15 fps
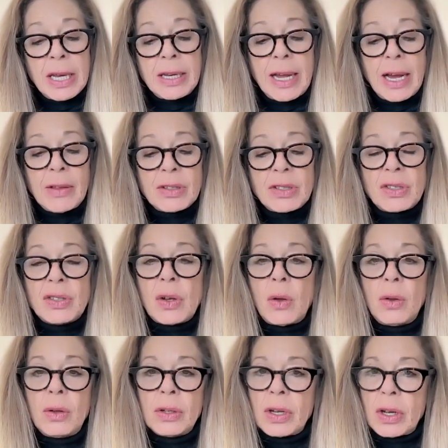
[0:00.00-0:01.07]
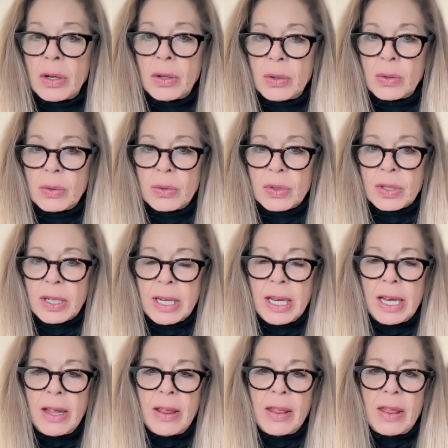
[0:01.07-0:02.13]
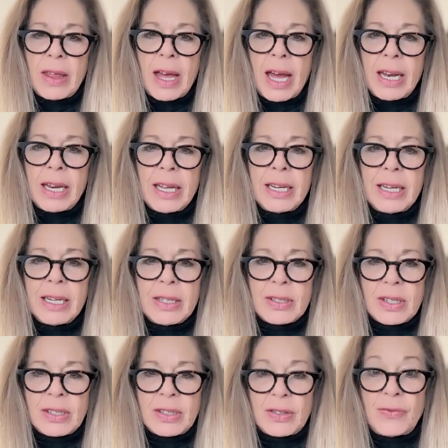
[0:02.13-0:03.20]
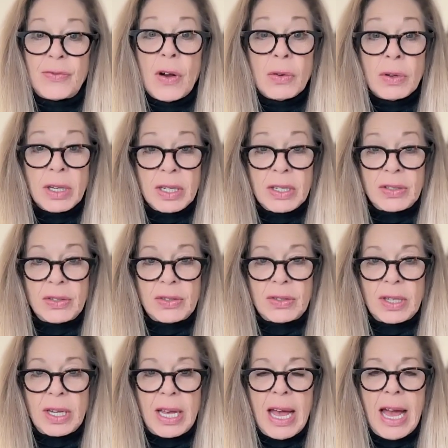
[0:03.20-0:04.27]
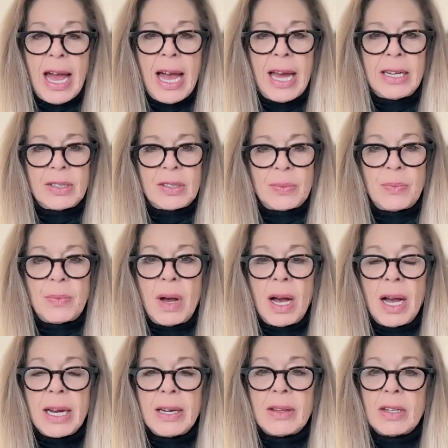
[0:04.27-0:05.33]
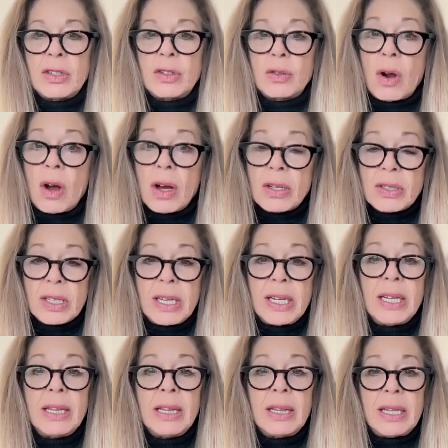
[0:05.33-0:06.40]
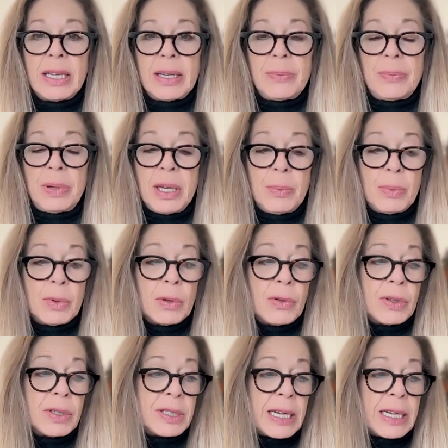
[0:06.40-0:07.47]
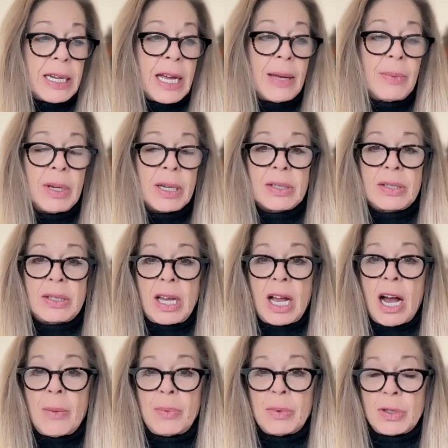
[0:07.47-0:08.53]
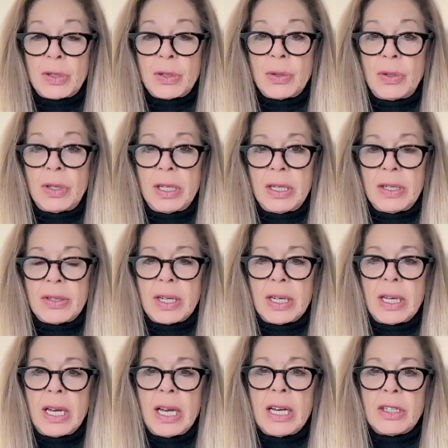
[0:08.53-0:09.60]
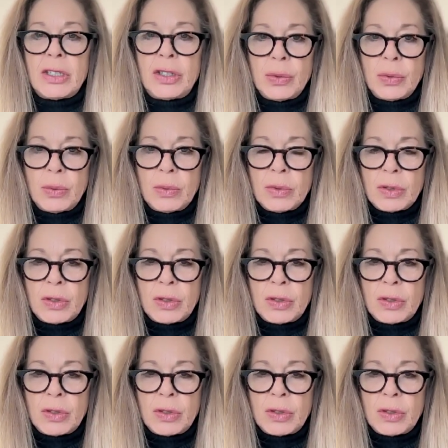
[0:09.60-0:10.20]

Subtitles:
Now, the soul knows that it is its focus and its mind that draws in the people, the dynamics, the opportunities to